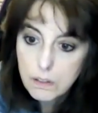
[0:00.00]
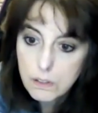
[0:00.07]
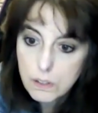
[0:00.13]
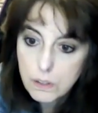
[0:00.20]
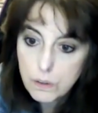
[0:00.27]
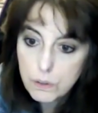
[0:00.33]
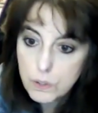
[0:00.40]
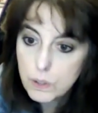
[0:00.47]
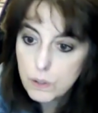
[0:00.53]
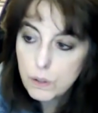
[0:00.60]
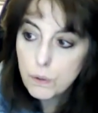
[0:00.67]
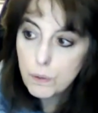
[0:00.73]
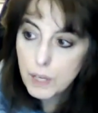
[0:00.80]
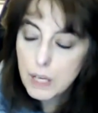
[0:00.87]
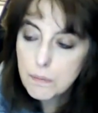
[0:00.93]
Do you
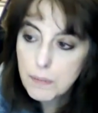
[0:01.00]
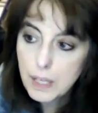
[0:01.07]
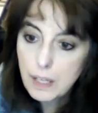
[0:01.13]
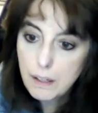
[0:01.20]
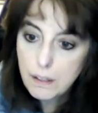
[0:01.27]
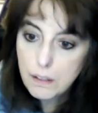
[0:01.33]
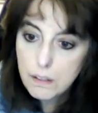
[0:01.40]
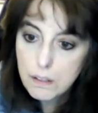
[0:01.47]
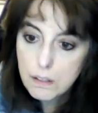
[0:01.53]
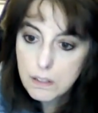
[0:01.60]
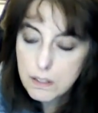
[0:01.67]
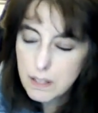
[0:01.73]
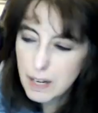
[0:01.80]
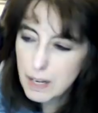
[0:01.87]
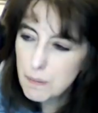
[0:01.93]
know what I mean?
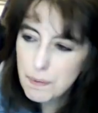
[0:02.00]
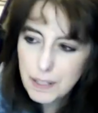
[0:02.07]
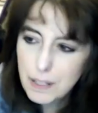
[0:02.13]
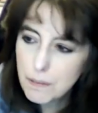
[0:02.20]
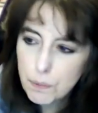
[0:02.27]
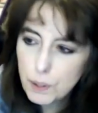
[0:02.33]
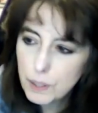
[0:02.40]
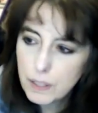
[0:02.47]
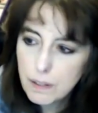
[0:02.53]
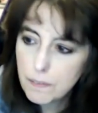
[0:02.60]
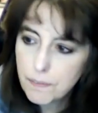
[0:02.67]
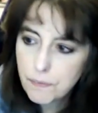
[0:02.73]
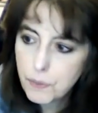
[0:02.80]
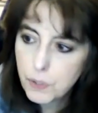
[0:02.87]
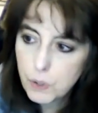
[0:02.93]
Does anybody really
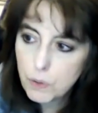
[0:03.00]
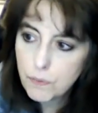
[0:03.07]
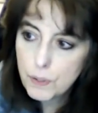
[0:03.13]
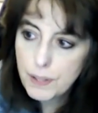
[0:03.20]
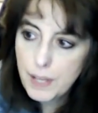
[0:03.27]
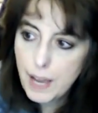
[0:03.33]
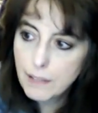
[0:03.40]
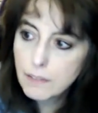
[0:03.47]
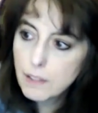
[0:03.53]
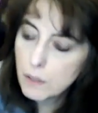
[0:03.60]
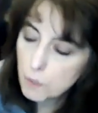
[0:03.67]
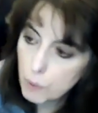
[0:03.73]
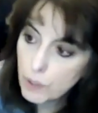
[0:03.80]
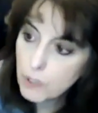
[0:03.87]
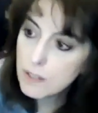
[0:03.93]
fear for that
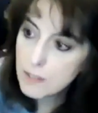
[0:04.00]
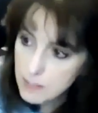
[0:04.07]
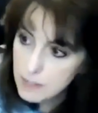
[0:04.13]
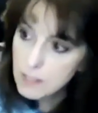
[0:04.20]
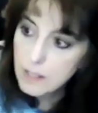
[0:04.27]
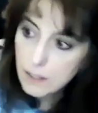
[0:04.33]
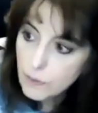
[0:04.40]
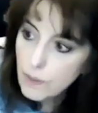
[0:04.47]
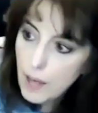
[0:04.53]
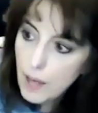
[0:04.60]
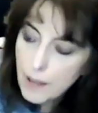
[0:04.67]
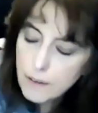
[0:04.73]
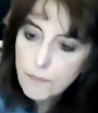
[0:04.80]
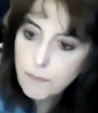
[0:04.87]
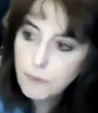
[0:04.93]
we're going to see a lot
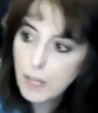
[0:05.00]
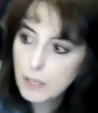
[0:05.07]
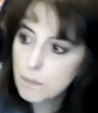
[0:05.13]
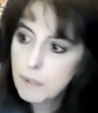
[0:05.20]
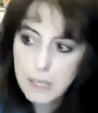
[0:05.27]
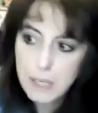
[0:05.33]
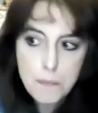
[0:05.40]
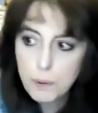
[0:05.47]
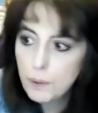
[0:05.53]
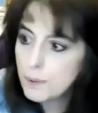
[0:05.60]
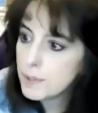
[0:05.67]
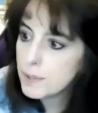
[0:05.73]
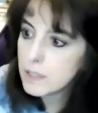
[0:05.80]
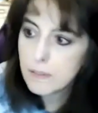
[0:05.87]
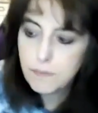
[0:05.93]
of like people
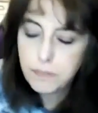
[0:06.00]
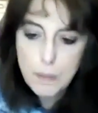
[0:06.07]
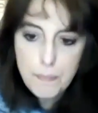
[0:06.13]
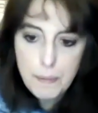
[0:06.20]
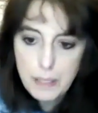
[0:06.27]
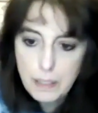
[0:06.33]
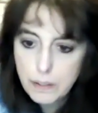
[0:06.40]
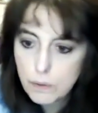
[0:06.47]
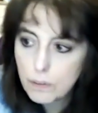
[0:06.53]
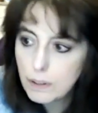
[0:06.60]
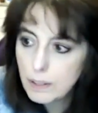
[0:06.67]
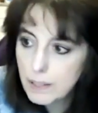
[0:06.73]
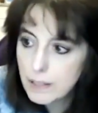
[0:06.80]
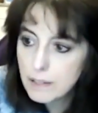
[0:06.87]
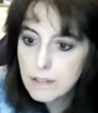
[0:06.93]
just flipping their
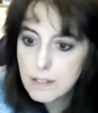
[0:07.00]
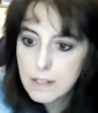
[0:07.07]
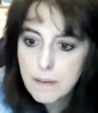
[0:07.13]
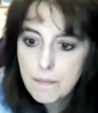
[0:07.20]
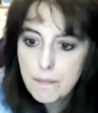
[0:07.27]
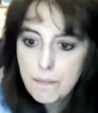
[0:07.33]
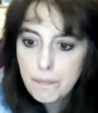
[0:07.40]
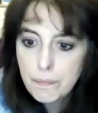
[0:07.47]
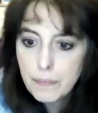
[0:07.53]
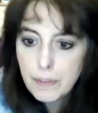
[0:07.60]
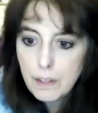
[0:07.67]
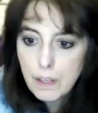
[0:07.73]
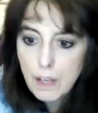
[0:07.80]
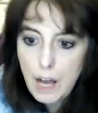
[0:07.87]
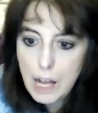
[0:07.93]
lids?
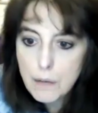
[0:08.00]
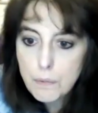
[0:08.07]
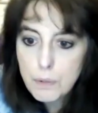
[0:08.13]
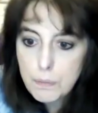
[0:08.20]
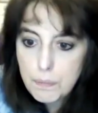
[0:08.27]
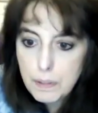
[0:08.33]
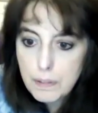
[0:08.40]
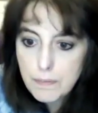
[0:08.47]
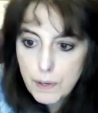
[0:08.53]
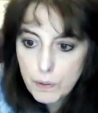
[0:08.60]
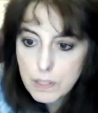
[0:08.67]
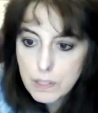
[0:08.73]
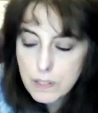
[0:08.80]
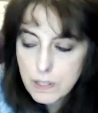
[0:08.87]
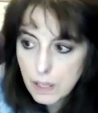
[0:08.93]
I would be
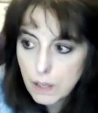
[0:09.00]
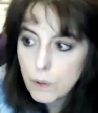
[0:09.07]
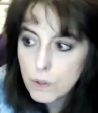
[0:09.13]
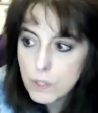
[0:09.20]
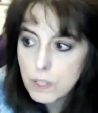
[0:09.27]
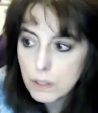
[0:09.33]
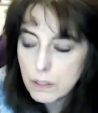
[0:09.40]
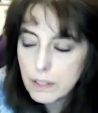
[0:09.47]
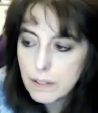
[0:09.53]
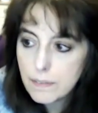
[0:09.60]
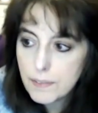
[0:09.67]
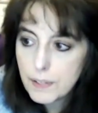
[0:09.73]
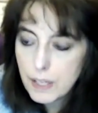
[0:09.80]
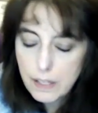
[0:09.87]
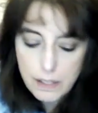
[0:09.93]
very scared to
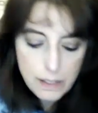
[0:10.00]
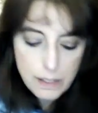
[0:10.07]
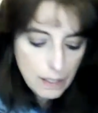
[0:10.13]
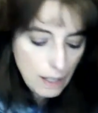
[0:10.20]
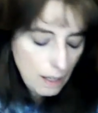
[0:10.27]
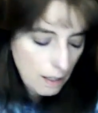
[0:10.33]
live in